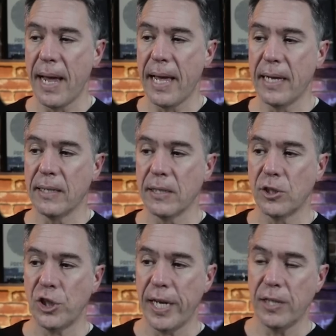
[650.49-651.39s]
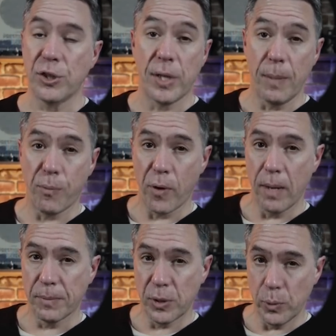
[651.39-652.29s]
and change the
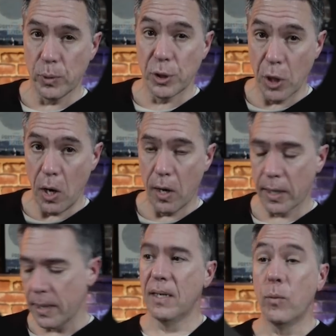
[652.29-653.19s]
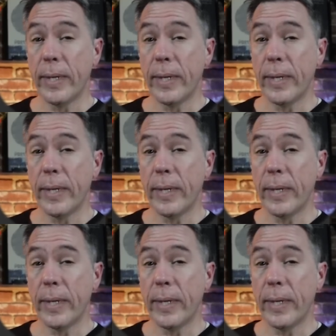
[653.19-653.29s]
prompt to dog,